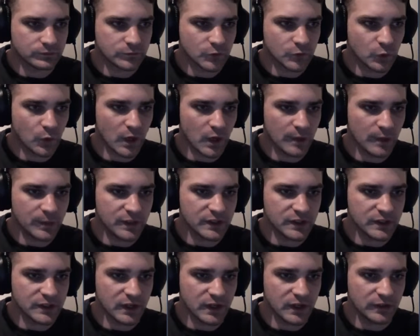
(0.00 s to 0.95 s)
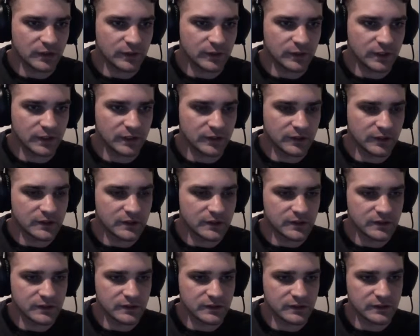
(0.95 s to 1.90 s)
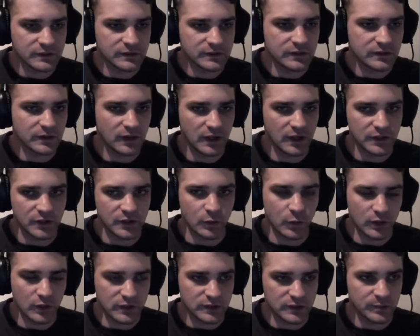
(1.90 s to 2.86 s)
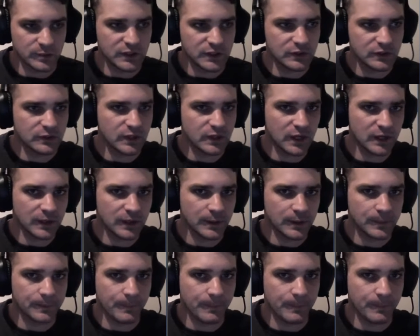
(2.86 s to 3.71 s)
Quite a bit of sky, really, because I don't want it to be too dark.